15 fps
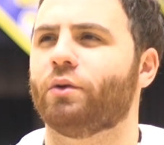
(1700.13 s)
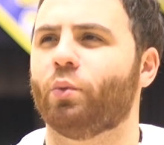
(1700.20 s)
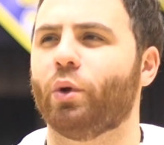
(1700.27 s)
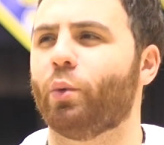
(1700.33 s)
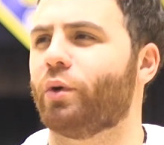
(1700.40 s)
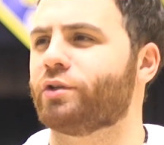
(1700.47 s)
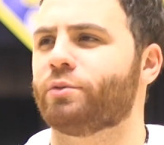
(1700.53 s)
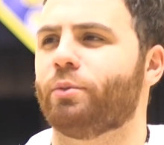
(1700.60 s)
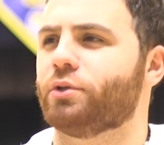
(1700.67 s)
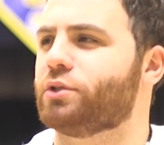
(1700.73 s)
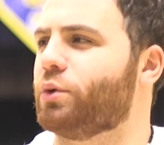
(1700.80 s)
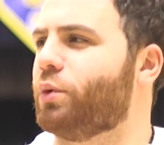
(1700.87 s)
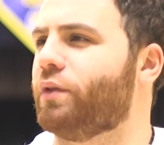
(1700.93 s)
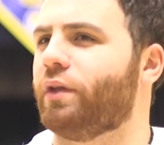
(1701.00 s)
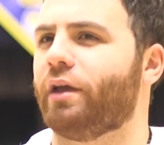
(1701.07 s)
We weren't supposed
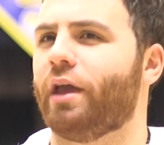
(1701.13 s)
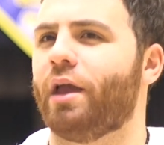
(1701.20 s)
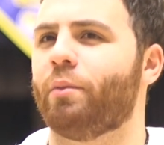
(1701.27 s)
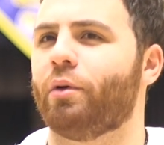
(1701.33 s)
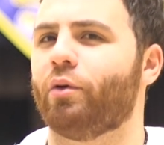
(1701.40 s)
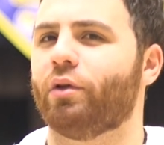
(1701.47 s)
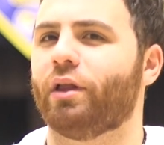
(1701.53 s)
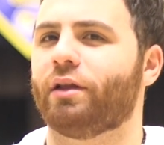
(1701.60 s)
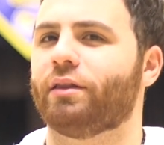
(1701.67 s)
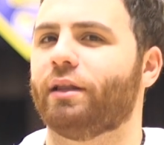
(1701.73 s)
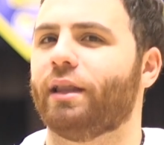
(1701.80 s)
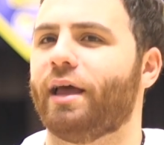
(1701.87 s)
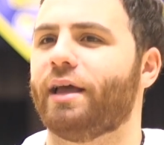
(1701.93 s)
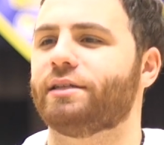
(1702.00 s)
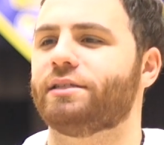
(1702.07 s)
to win the game. We were like the
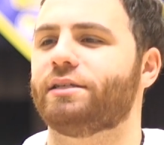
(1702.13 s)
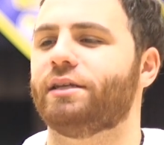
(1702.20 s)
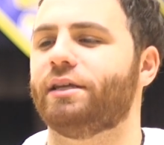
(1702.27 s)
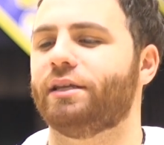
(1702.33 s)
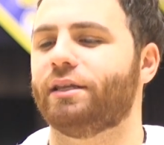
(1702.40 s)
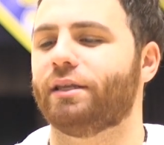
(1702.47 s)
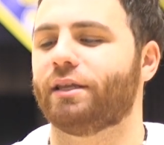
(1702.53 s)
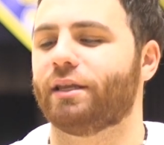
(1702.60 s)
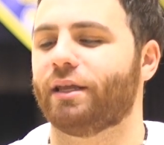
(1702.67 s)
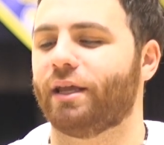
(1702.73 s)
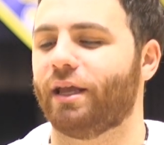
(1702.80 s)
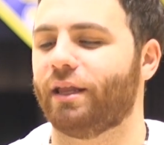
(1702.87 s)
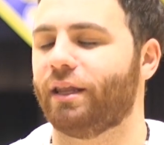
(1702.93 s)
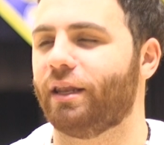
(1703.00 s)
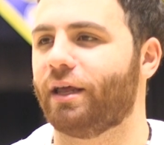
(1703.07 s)
last seed,
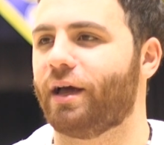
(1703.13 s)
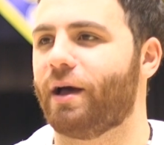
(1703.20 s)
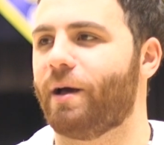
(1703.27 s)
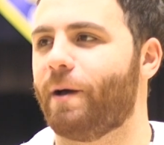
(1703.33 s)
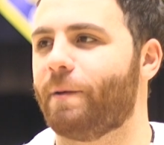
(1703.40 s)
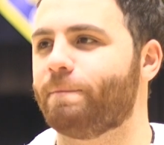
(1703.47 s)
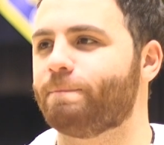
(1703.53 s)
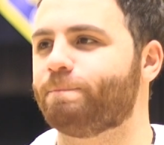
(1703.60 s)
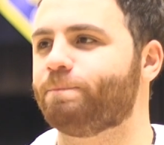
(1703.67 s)
and I